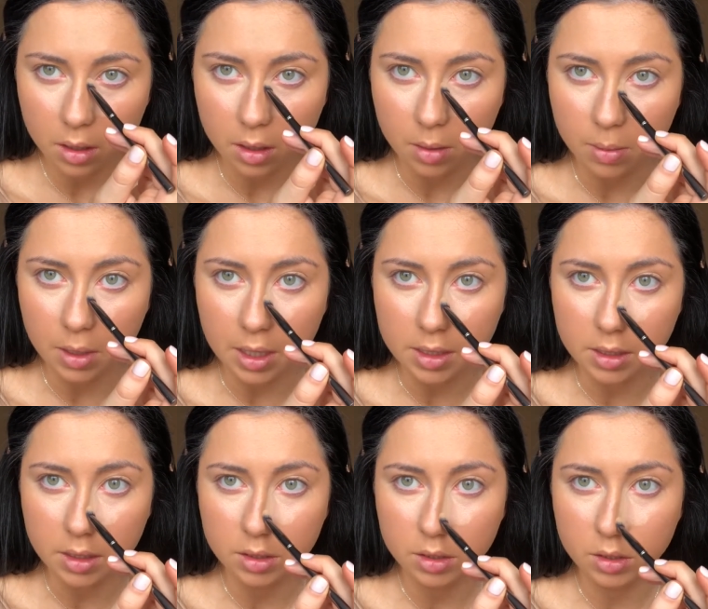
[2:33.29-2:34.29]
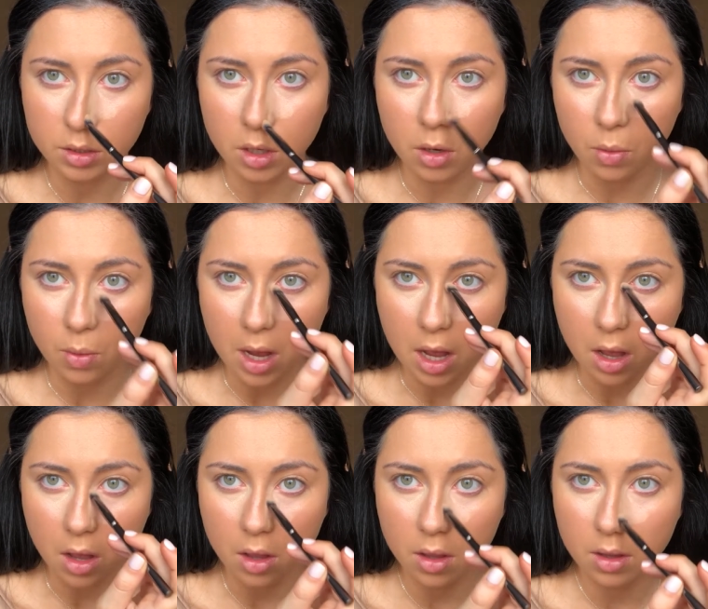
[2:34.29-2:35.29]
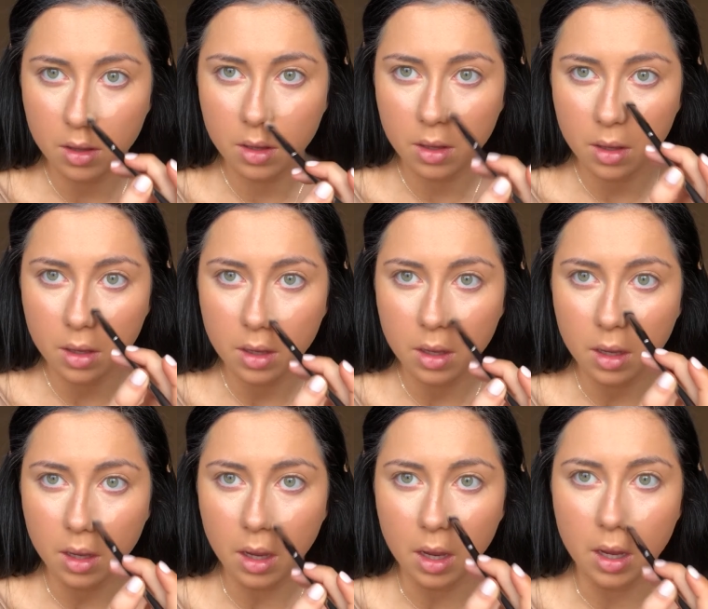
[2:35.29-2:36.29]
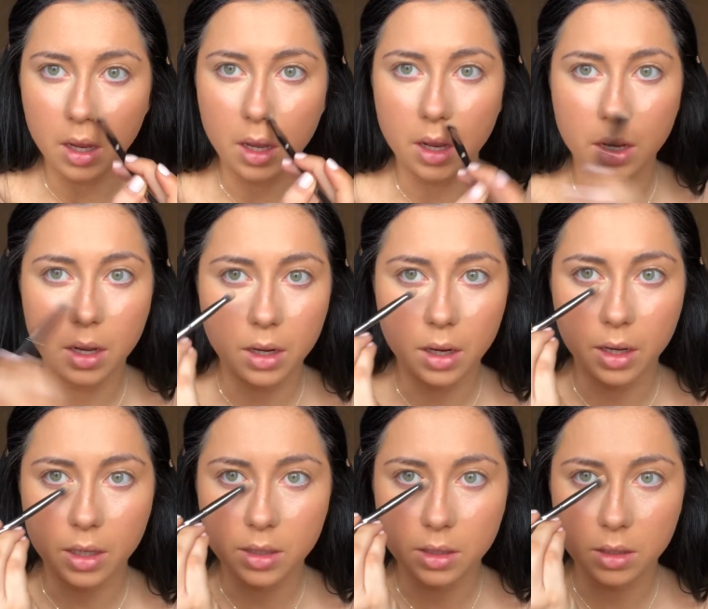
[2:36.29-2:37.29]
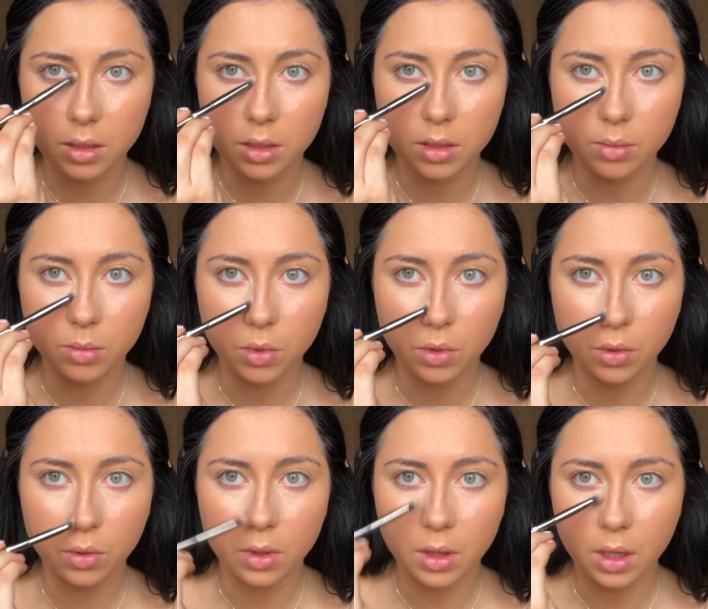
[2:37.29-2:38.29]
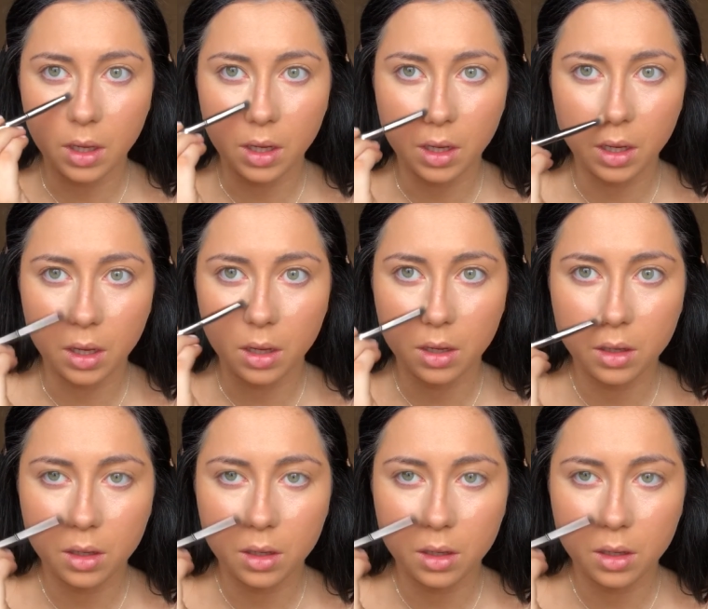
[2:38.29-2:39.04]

It applies it so well and nice and smoothly.